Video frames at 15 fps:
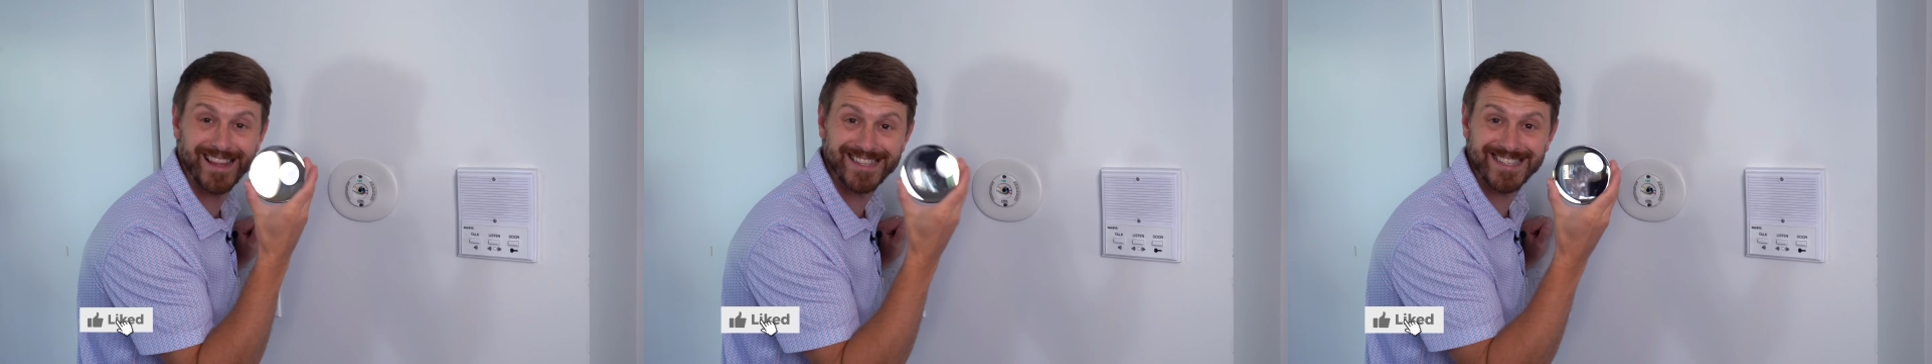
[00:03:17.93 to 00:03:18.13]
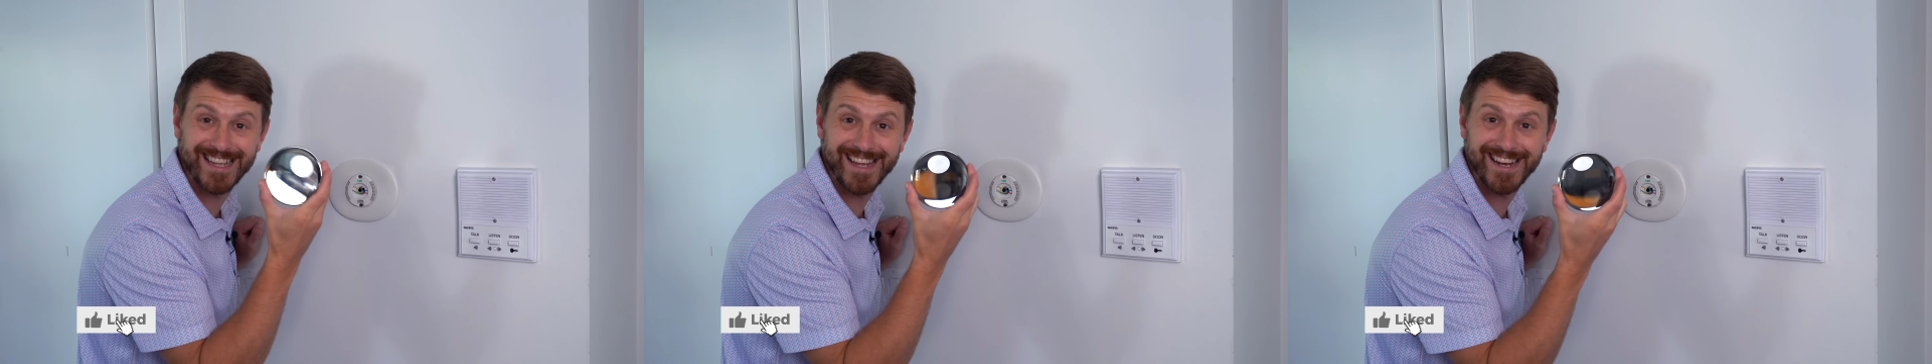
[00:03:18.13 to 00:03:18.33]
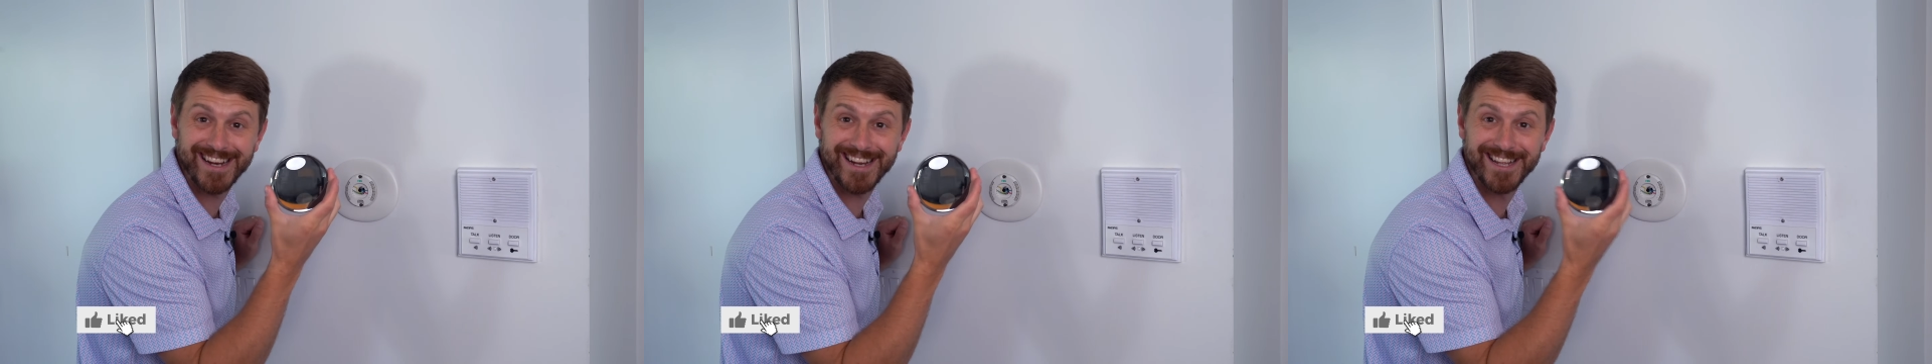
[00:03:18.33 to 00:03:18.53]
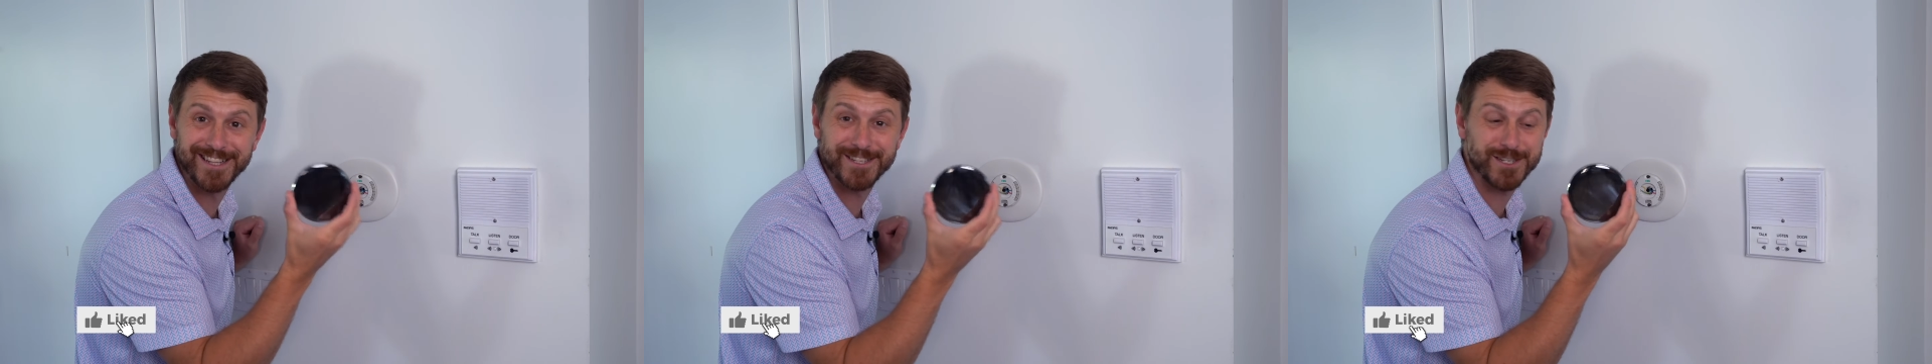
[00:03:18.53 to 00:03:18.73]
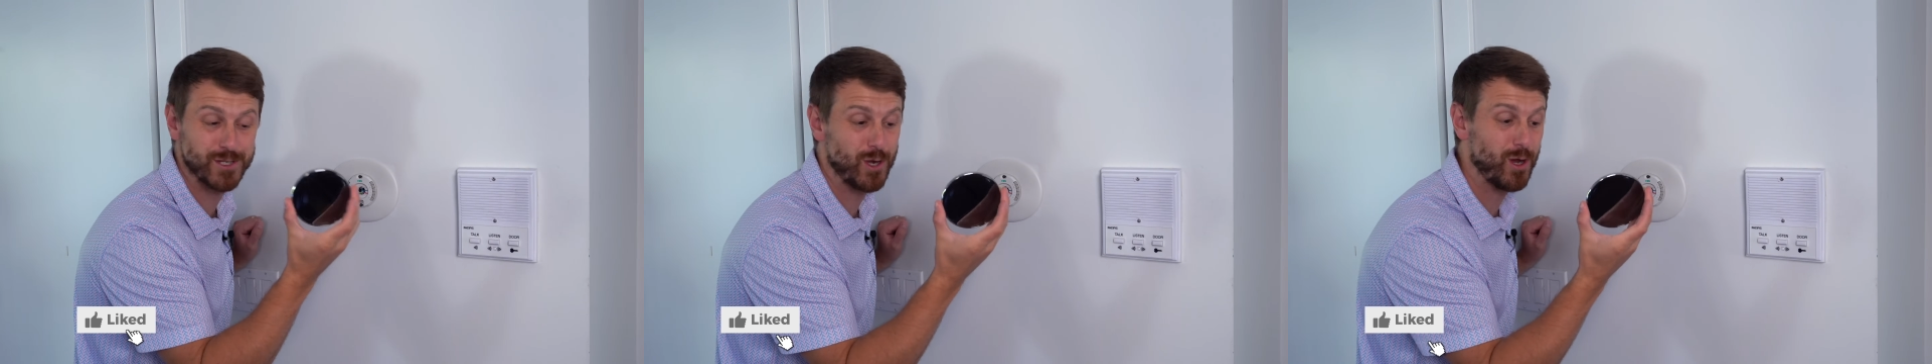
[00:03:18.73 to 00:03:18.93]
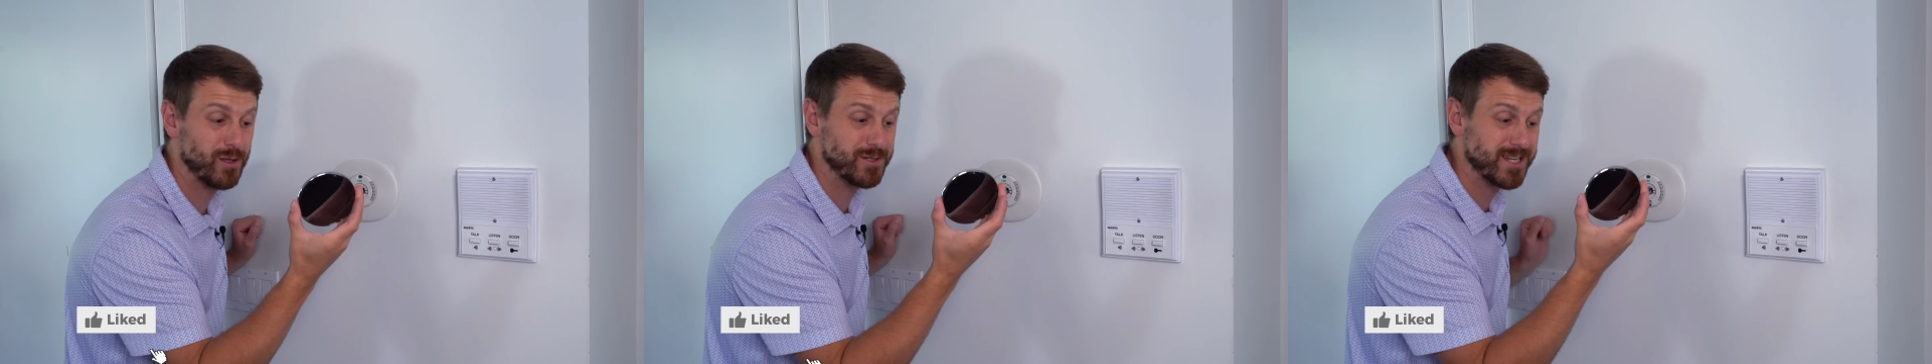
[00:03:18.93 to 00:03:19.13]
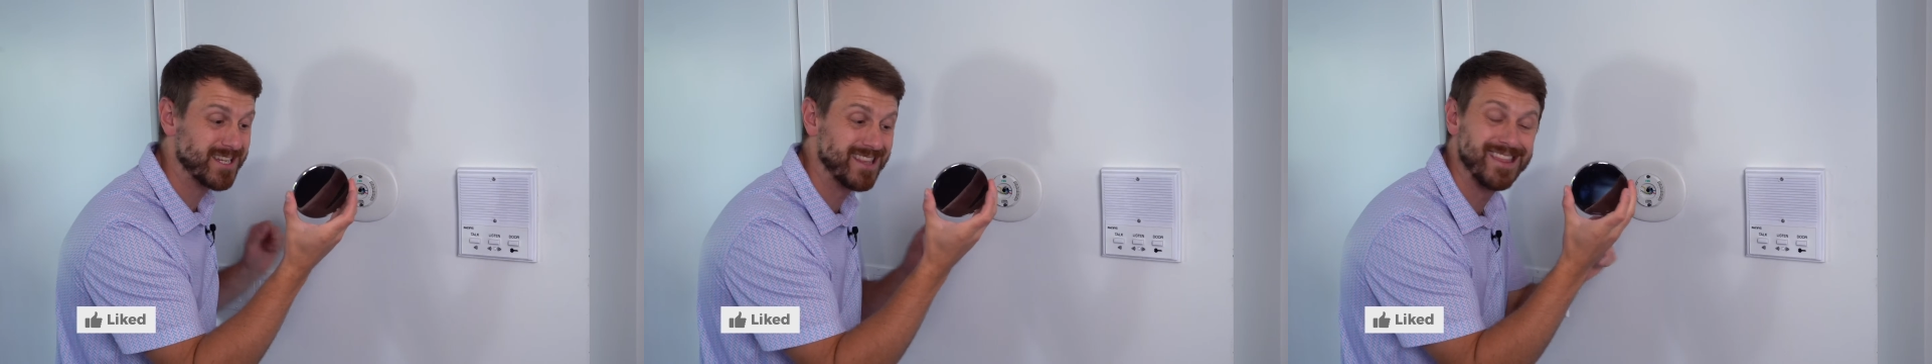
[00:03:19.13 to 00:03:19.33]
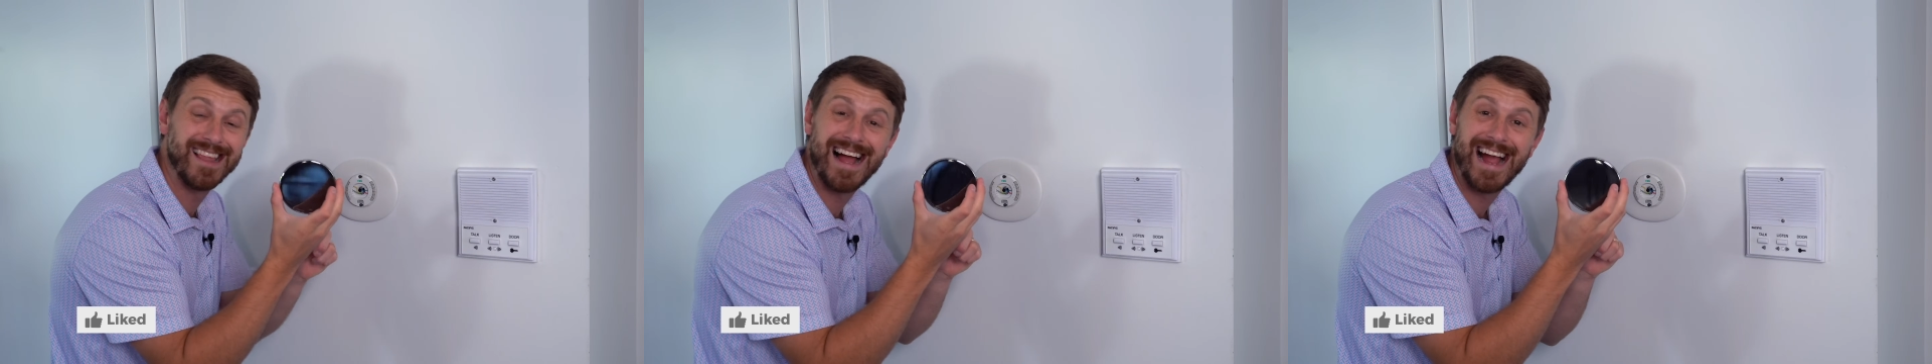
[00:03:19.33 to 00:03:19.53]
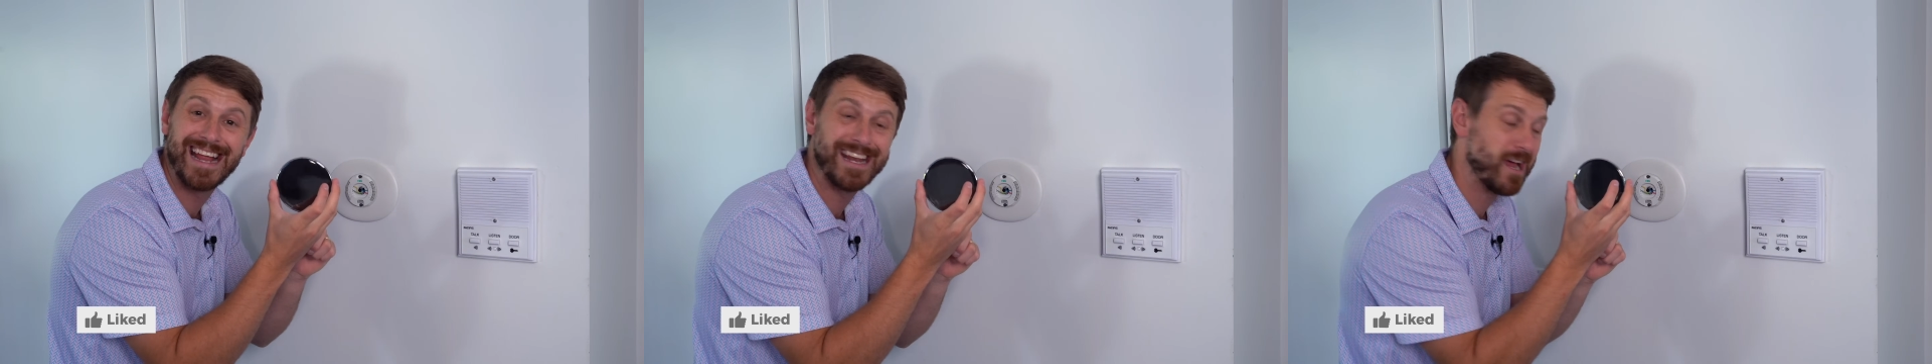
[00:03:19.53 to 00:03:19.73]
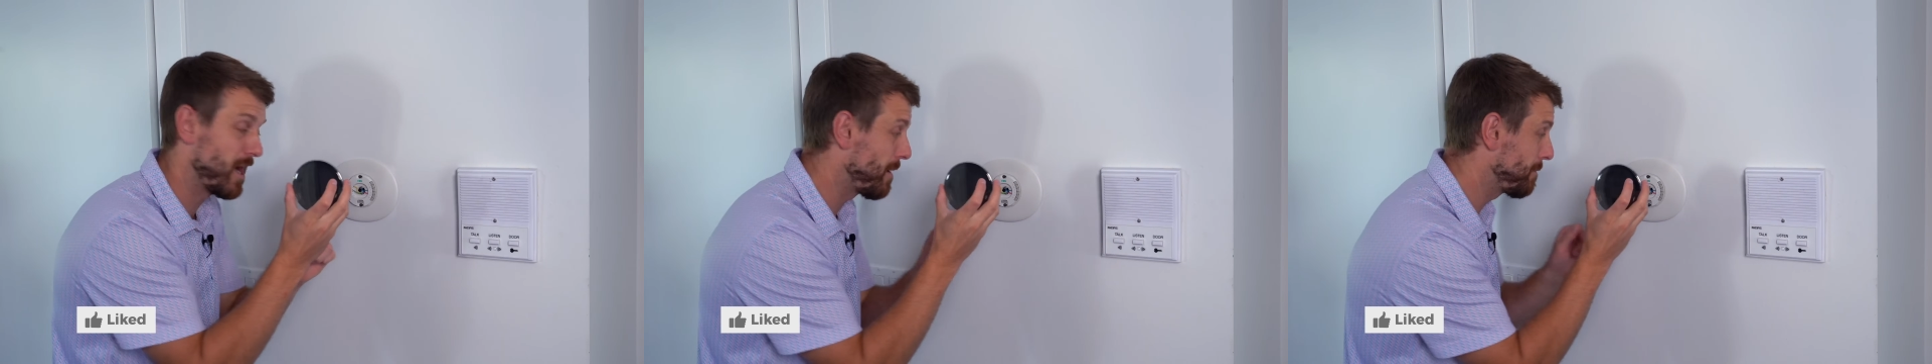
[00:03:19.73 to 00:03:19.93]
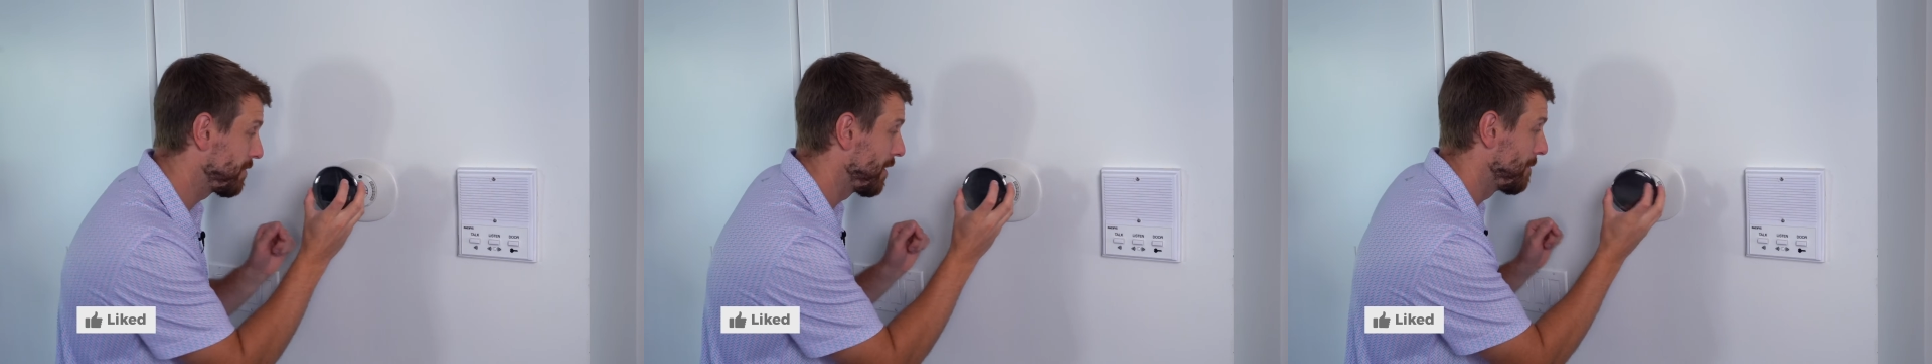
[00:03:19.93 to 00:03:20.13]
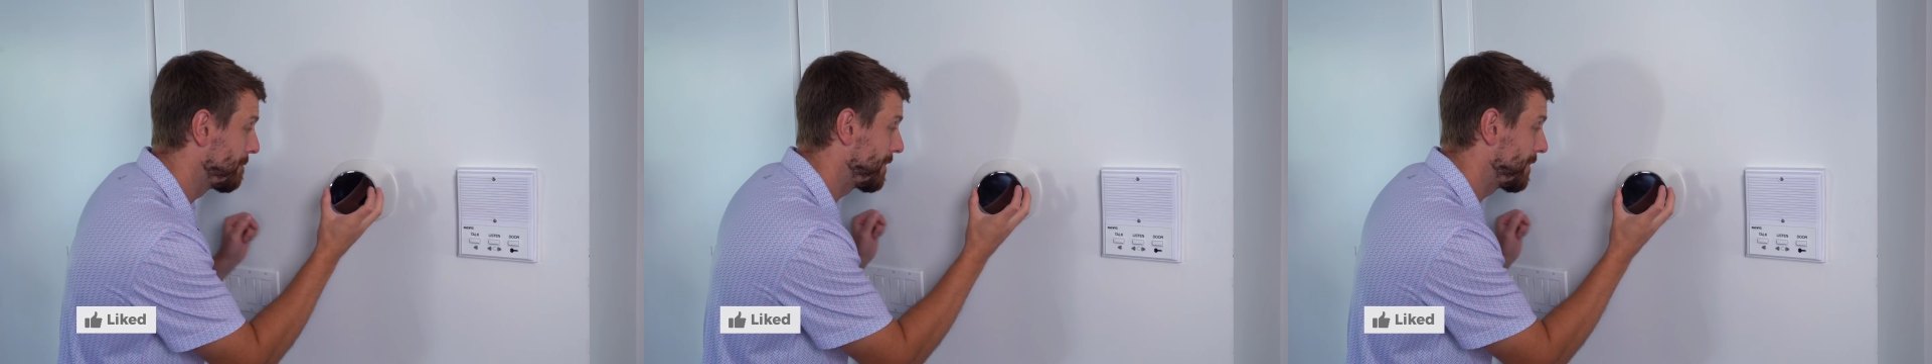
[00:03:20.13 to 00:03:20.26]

Let's get it installed. Just line up the